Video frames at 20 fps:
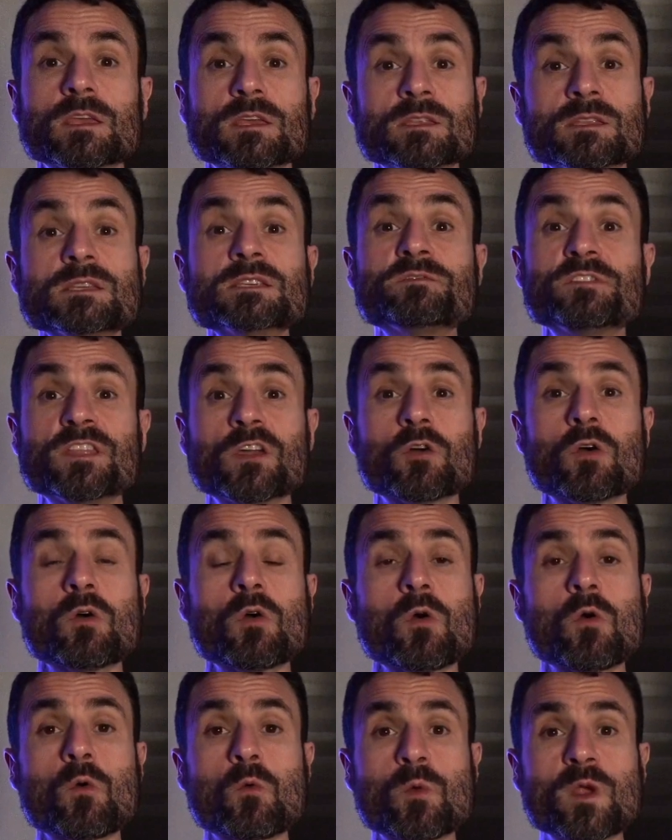In this video,
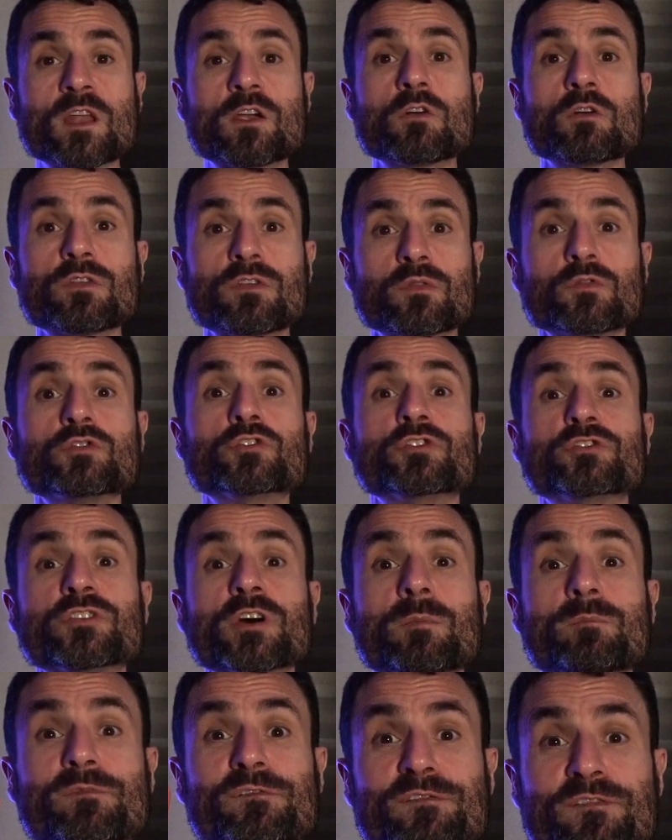we'll go through the
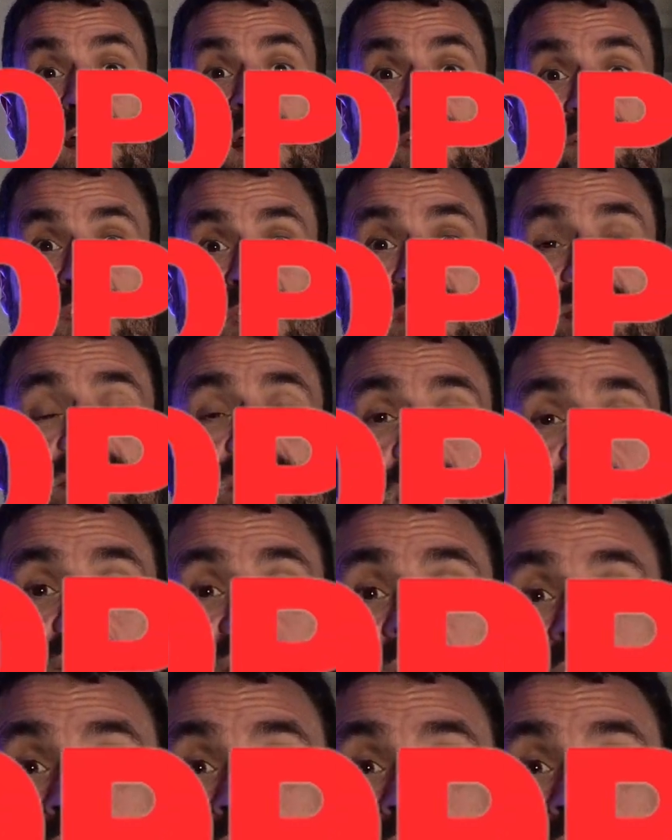top 5 ETF